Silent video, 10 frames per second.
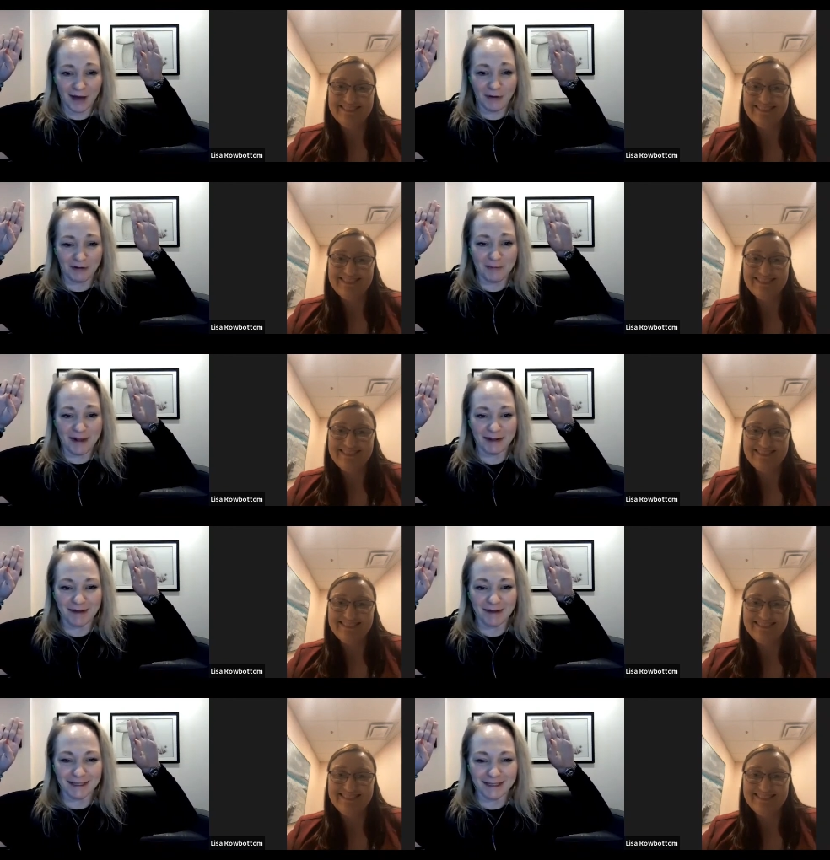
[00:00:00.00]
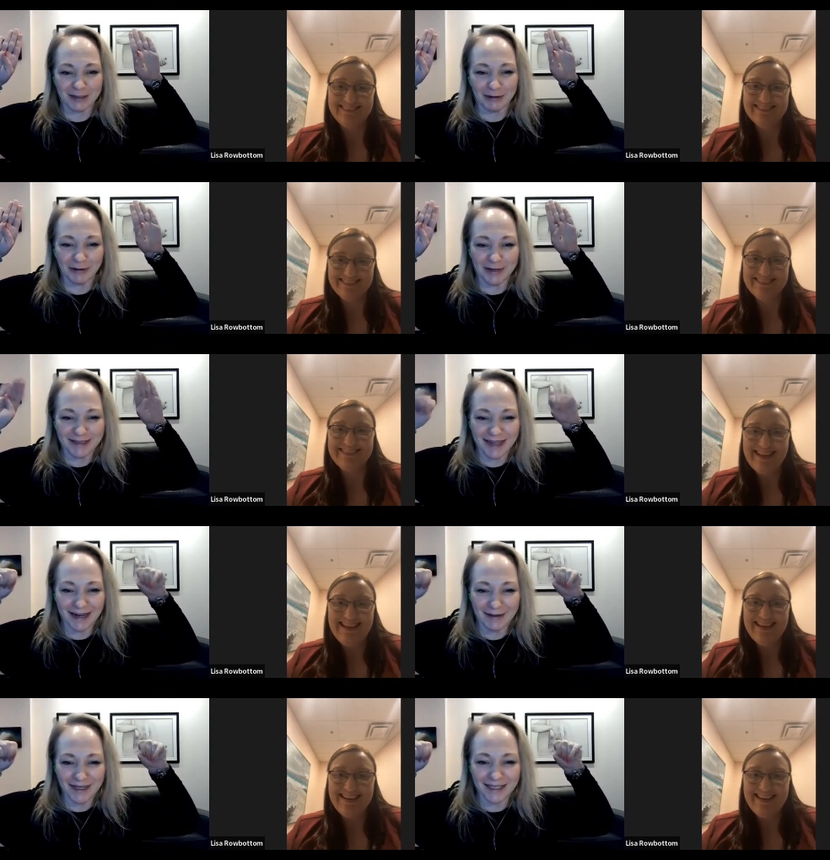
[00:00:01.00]
Speaker 1: however many months, so it kind
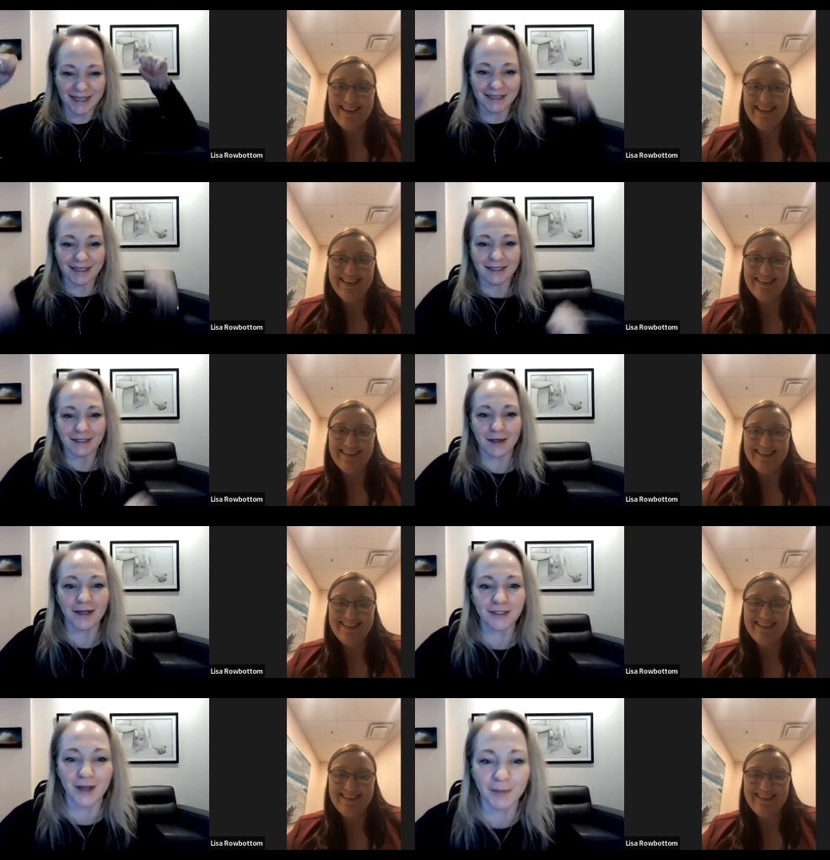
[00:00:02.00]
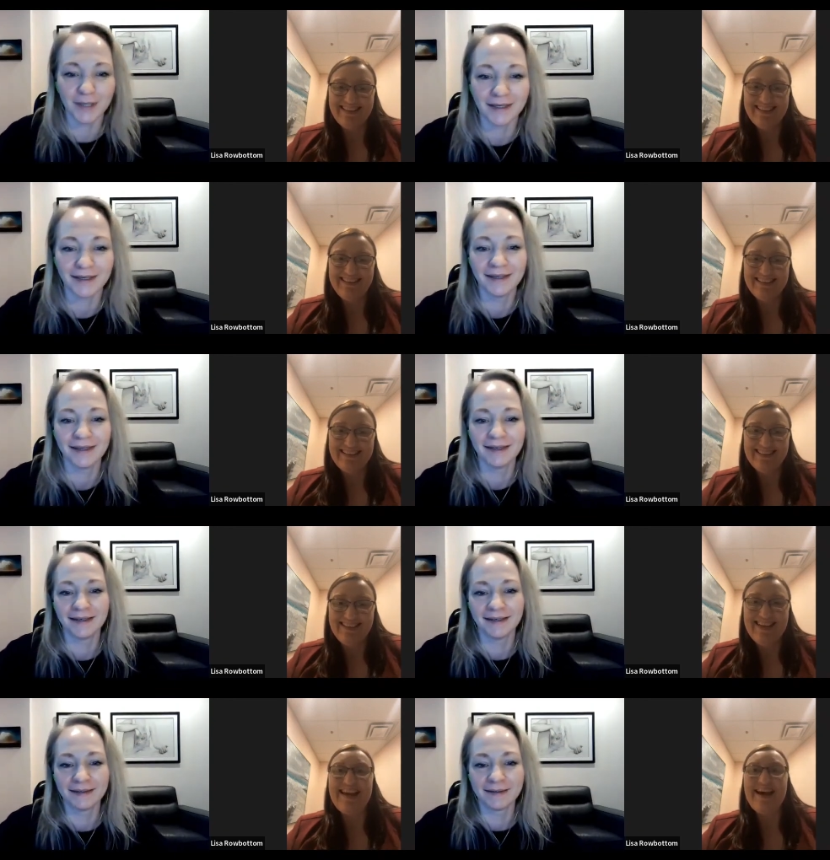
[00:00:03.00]
of makes sense that it's a hot topic.
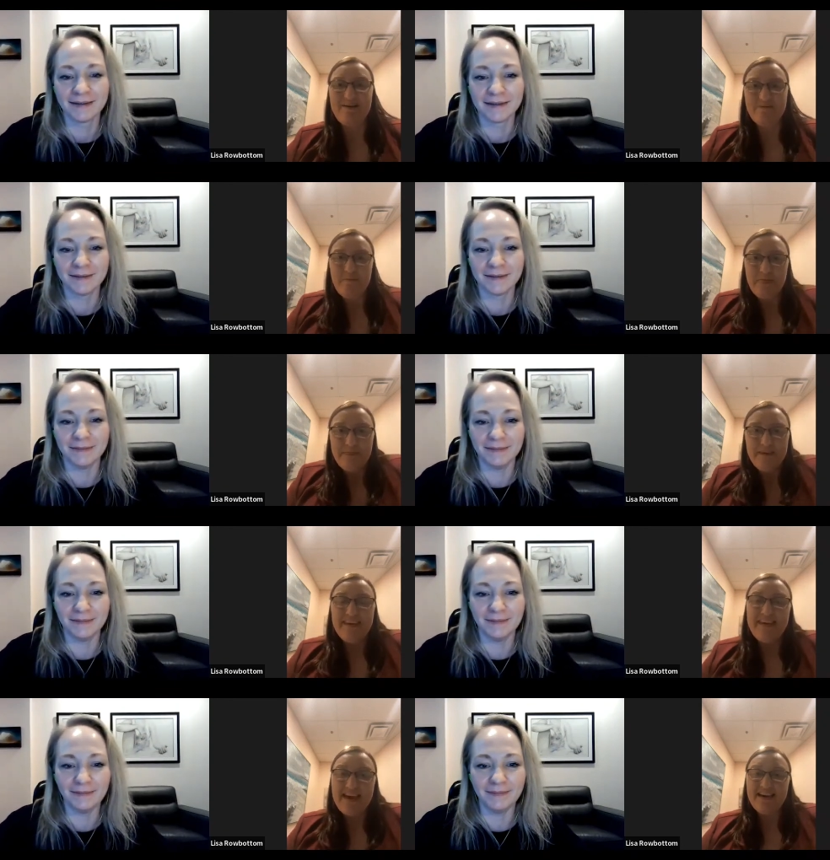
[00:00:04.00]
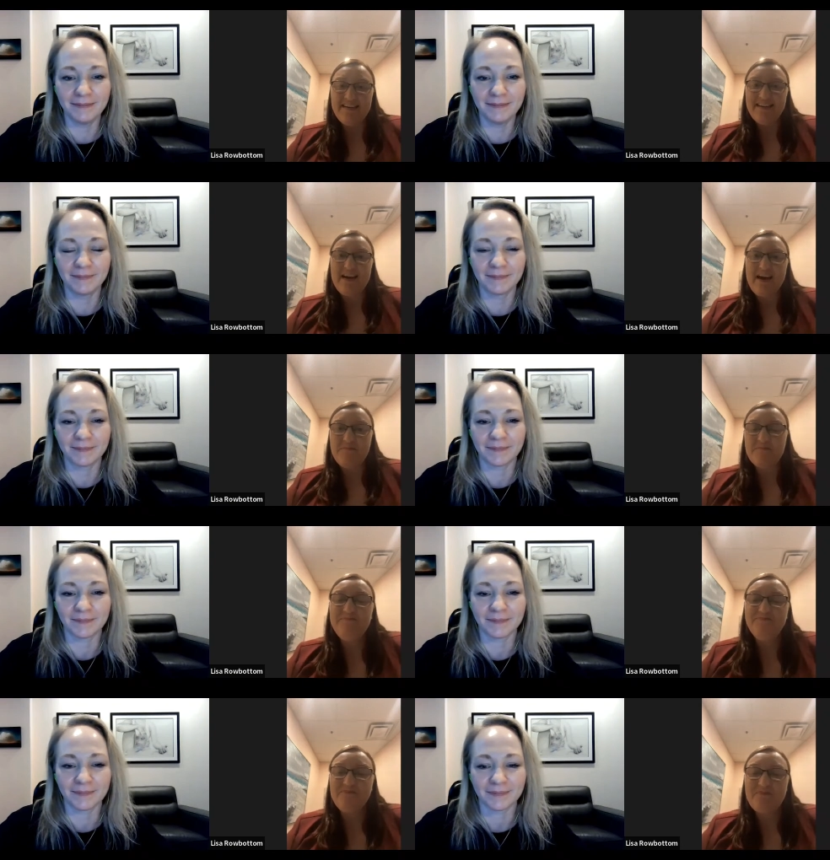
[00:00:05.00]
Yeah,
Speaker 2: yeah. Um,
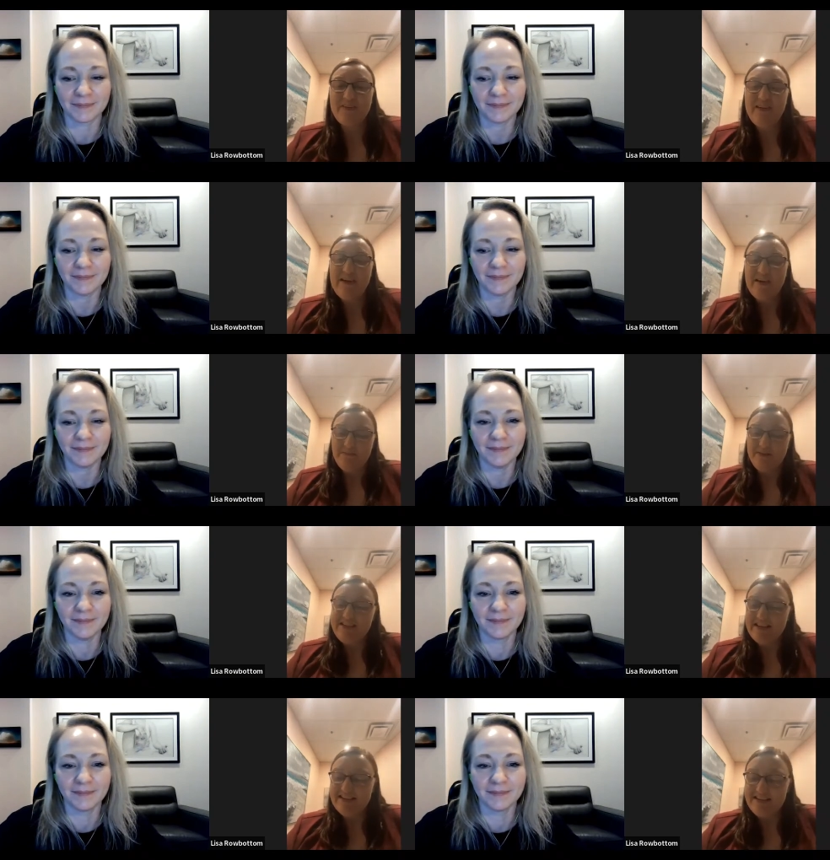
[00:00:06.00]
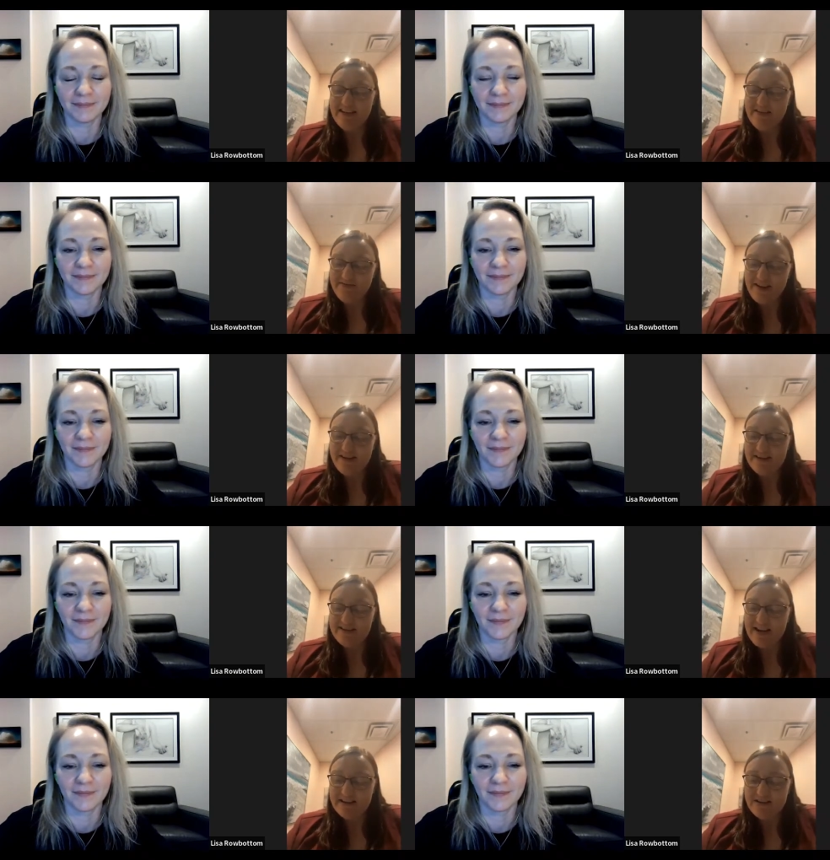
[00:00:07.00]
PTSD I find is
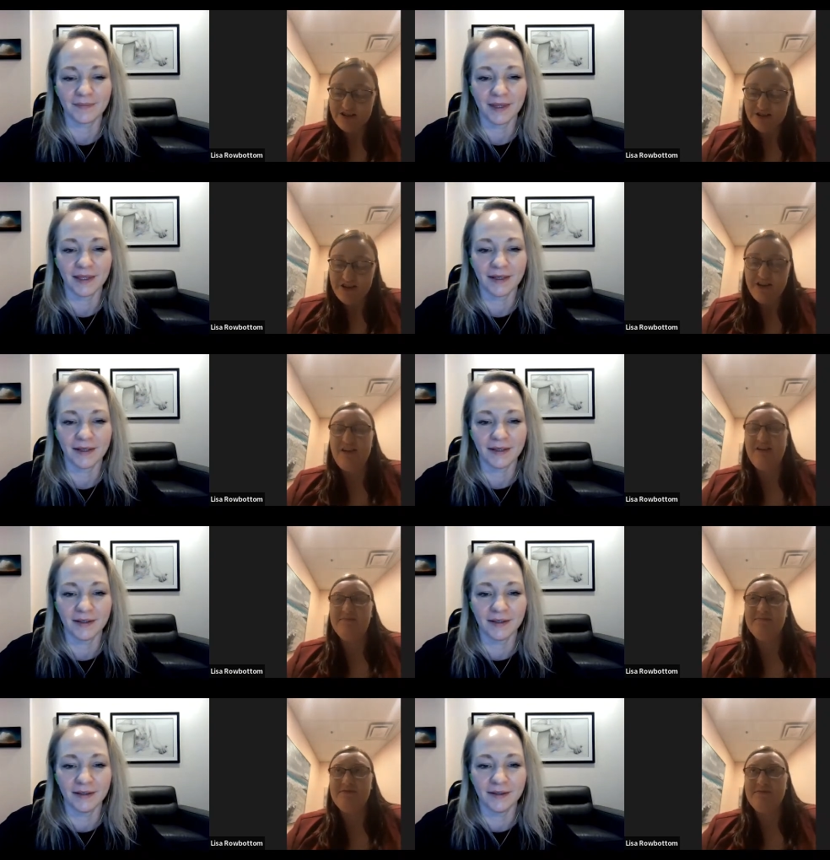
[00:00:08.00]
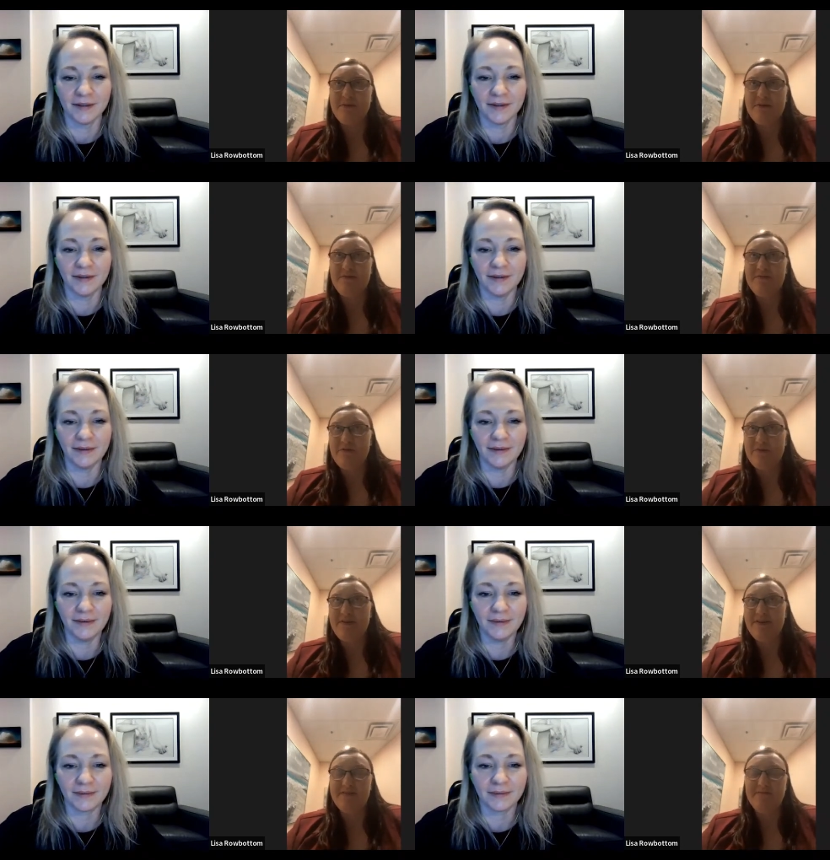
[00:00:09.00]
actually from a from
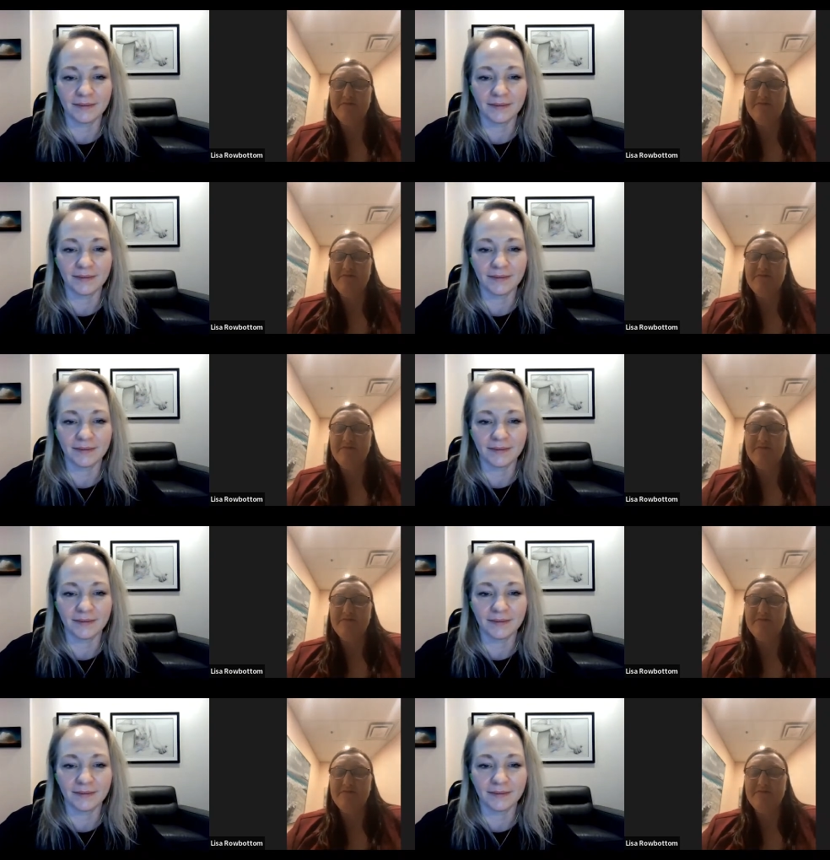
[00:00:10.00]
a